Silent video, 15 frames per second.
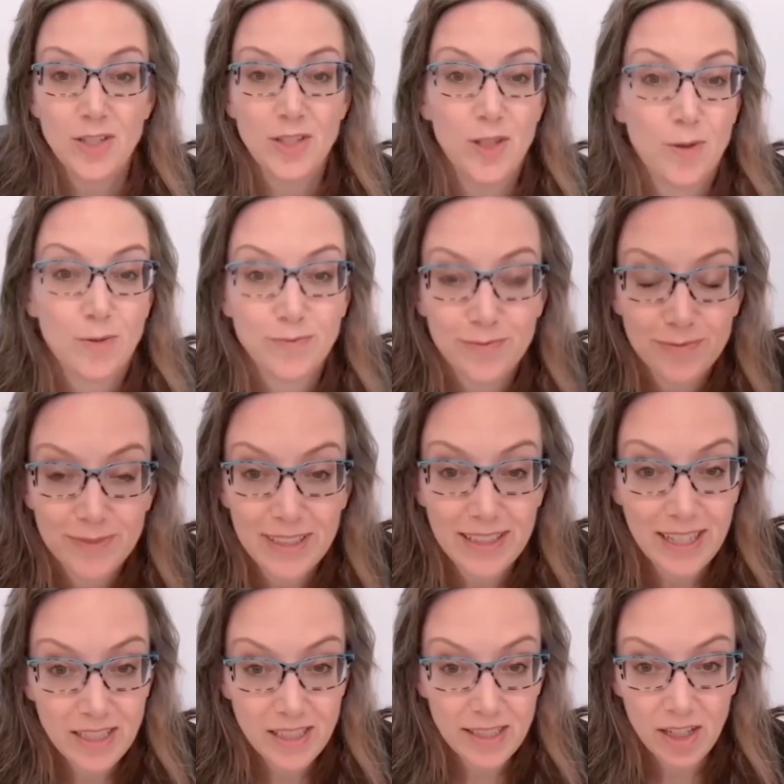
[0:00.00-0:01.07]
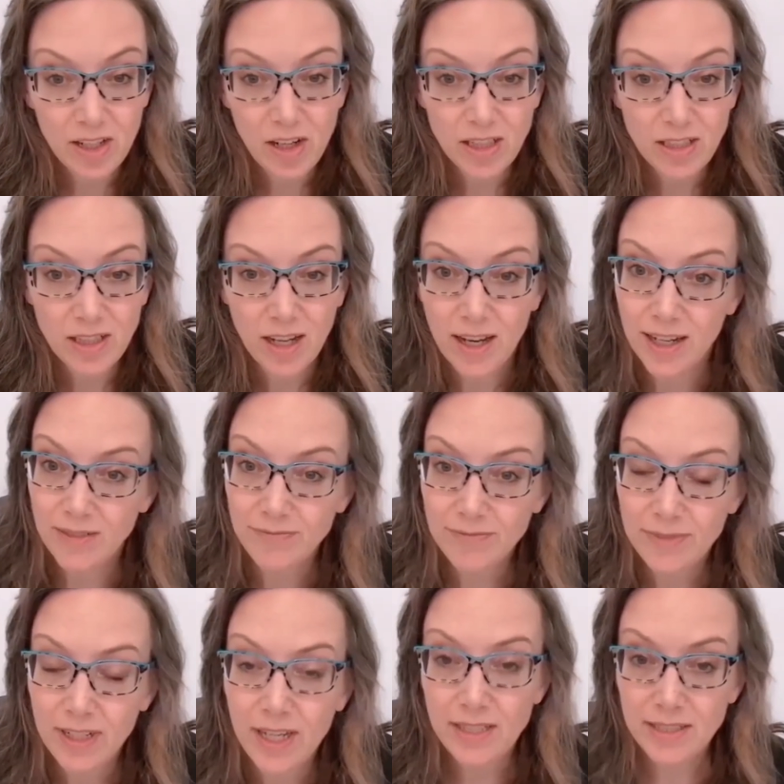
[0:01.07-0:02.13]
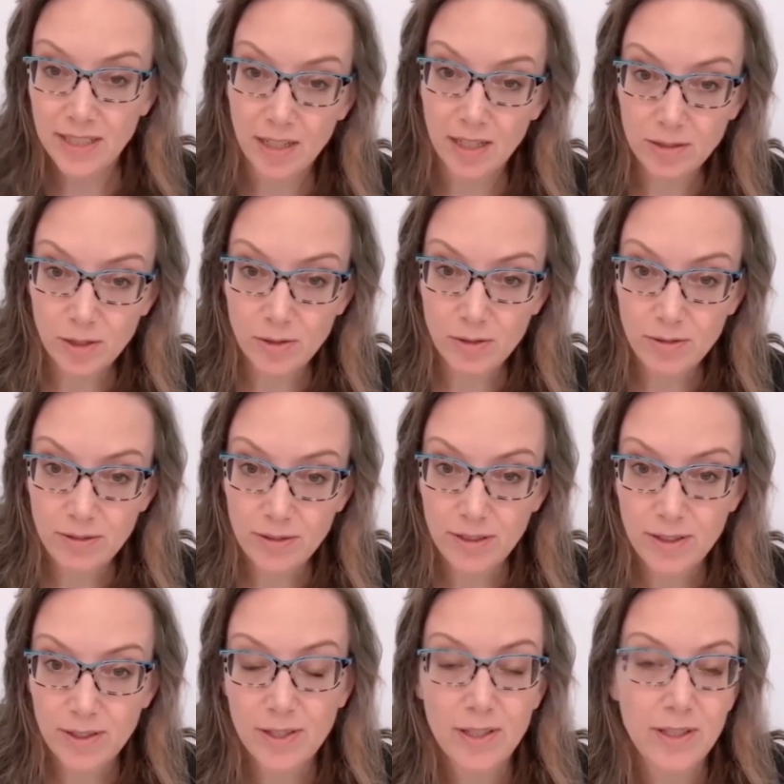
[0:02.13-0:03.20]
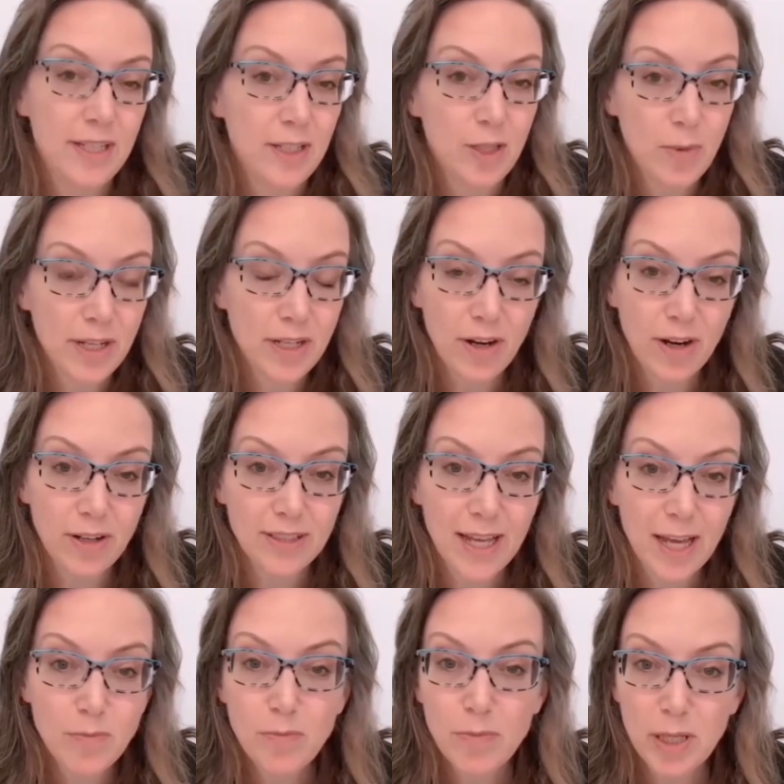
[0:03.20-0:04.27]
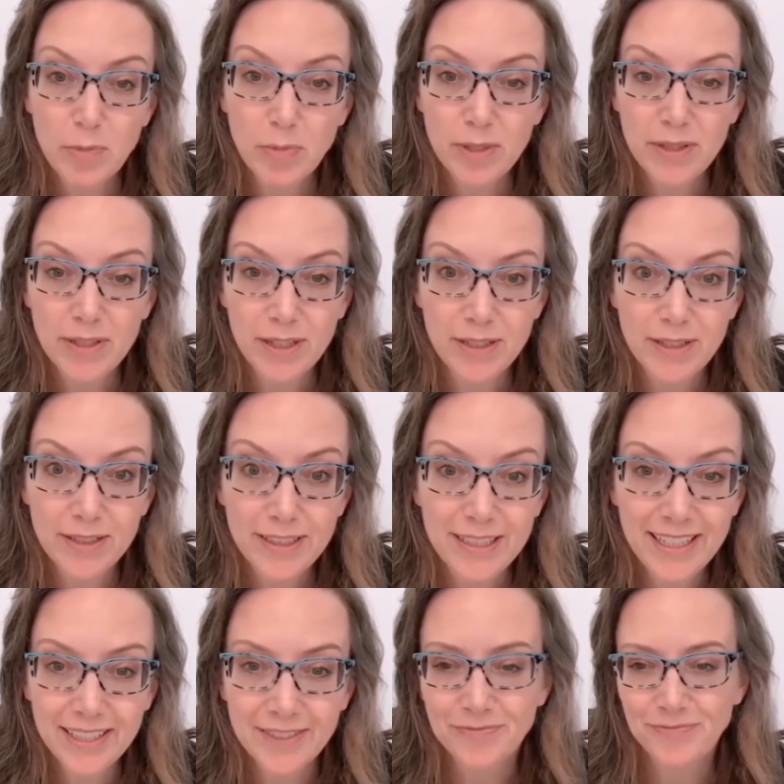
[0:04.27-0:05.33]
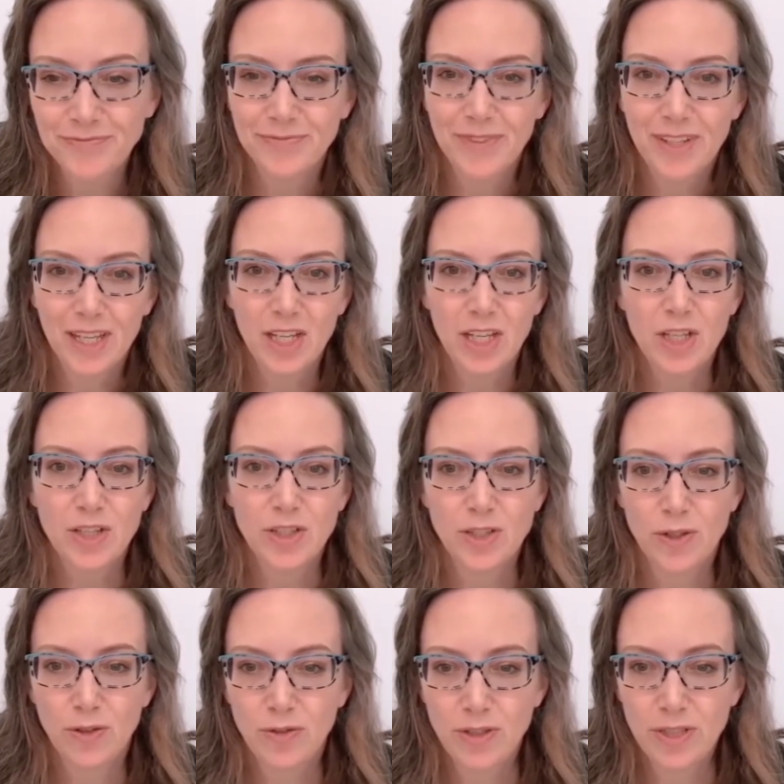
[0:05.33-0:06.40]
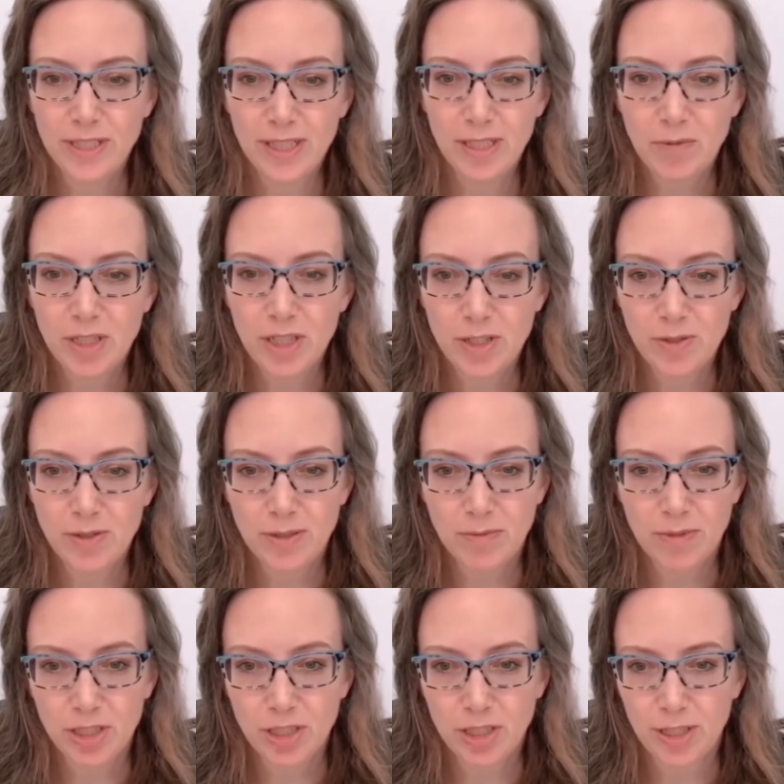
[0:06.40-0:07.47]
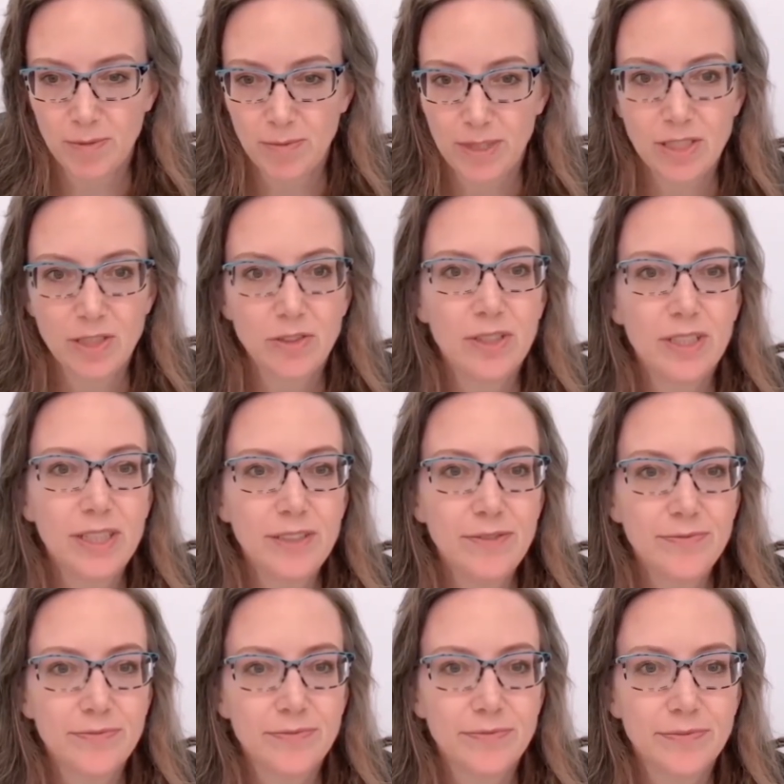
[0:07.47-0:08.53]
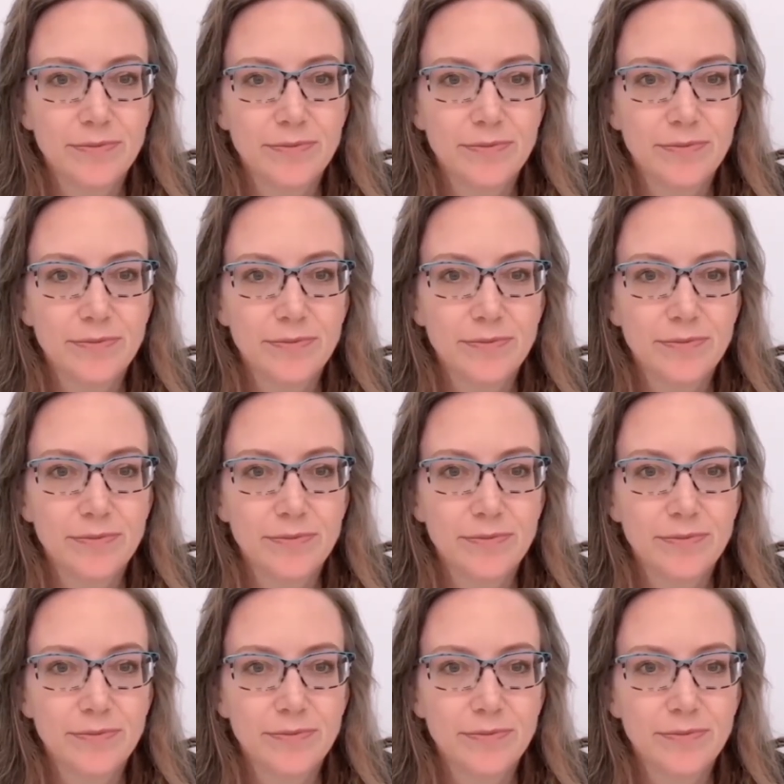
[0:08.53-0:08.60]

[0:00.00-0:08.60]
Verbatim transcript: So let's get online and download the Incubator Art Lab Paper Theater Kit. So first thing I'm going to do is I'm going to share my screen.